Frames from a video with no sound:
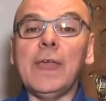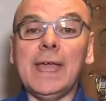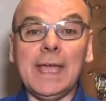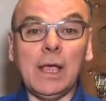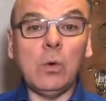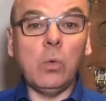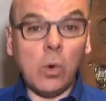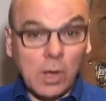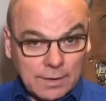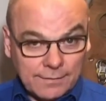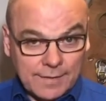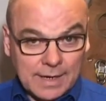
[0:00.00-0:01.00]
a
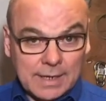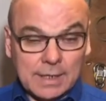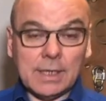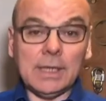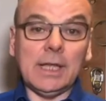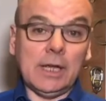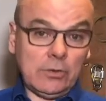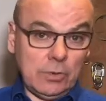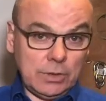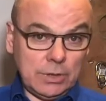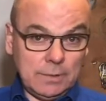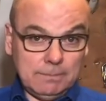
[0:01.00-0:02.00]
qualified
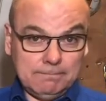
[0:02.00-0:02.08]
electrician.